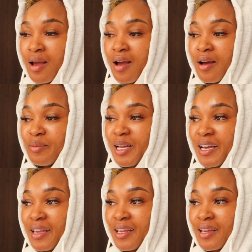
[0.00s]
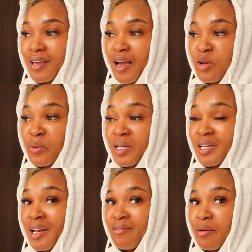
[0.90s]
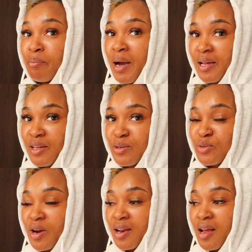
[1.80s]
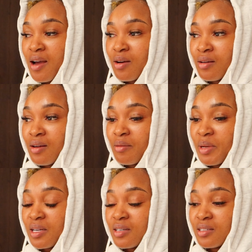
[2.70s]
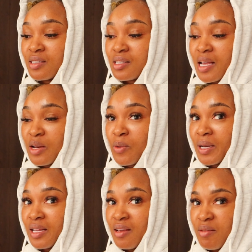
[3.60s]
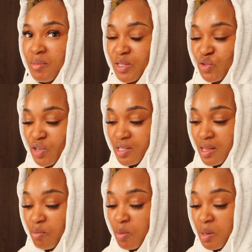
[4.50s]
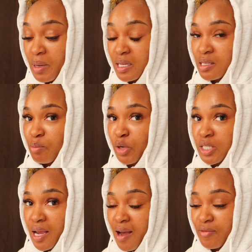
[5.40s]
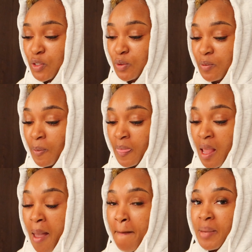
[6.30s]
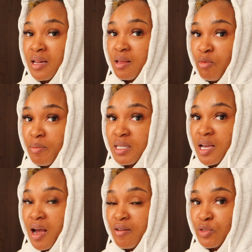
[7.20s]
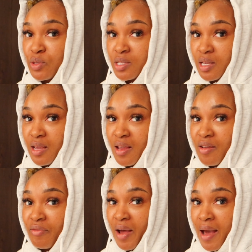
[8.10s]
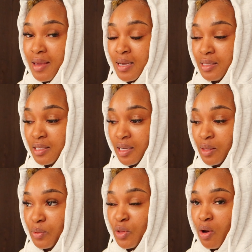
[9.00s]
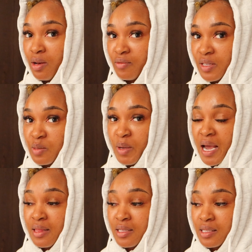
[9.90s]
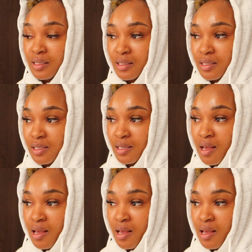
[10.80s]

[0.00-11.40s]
I'm like, I don't want to deliver bad news right now because I don't want to give him the stress at the moment, but at some point I have to. But at the moment I have to see if I can deal with all of this behind the scenes